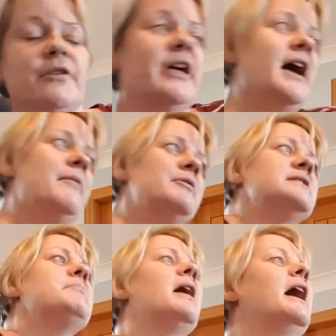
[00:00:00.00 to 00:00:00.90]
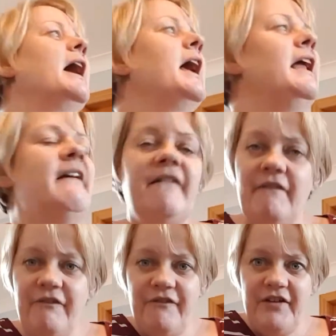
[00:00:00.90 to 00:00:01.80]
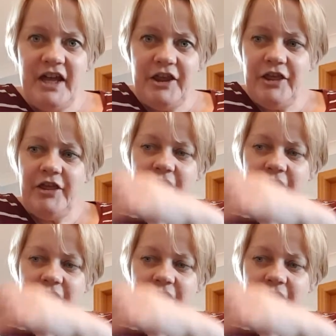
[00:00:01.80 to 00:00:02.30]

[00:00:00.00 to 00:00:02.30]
So that was my 5th,